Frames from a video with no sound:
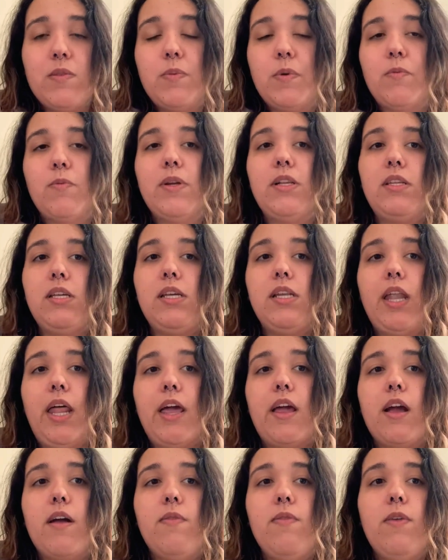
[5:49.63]
but really,
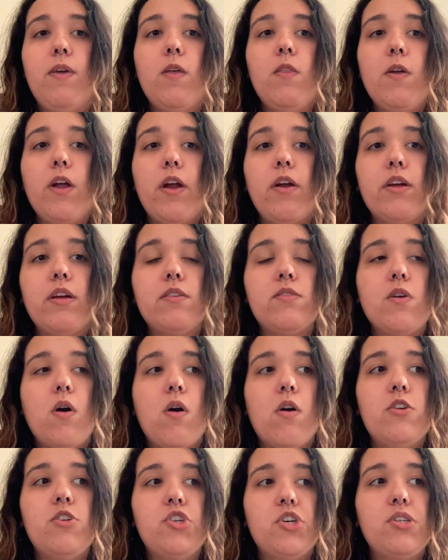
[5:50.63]
like, the other areas
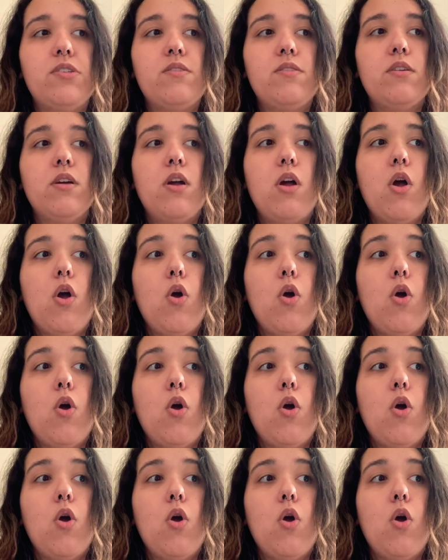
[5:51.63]
are just